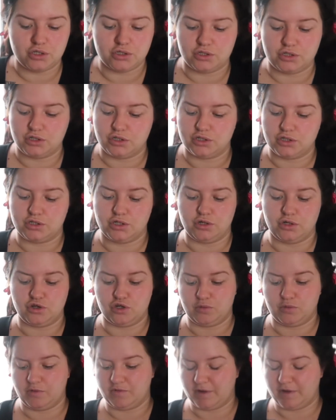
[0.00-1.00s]
So you just do your
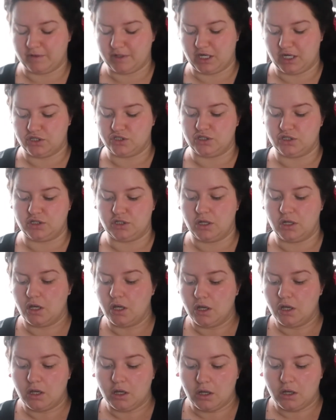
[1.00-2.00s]
normal foundation,
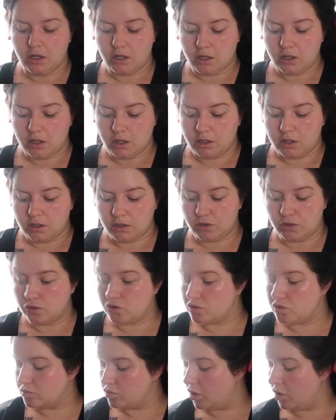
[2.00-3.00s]
your
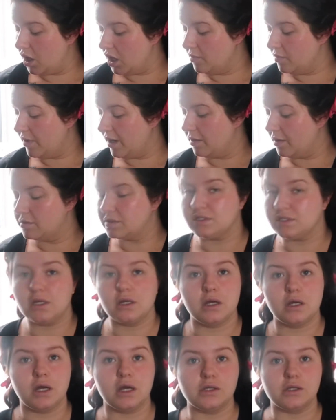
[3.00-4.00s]
normal eyebrows,
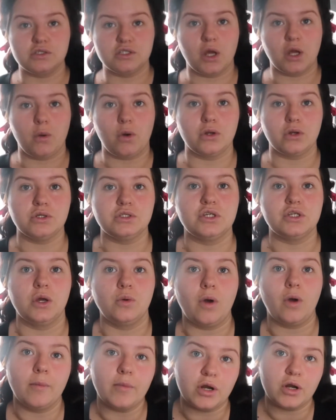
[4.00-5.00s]
and so on. So
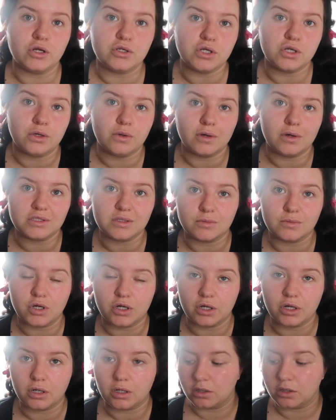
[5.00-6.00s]
what I'm going to do is I'm going
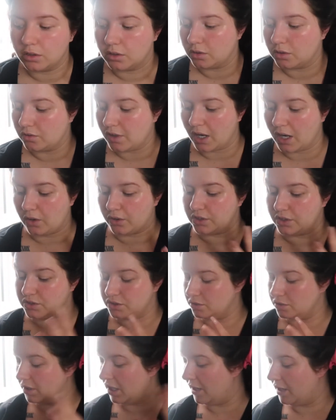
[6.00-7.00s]
to crack on and
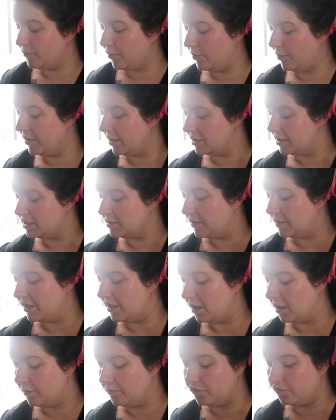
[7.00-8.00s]
do that. I'm probably going to speed it
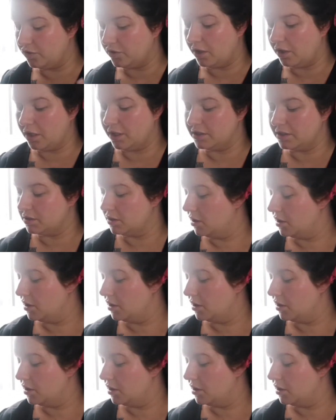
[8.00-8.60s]
up for you guys.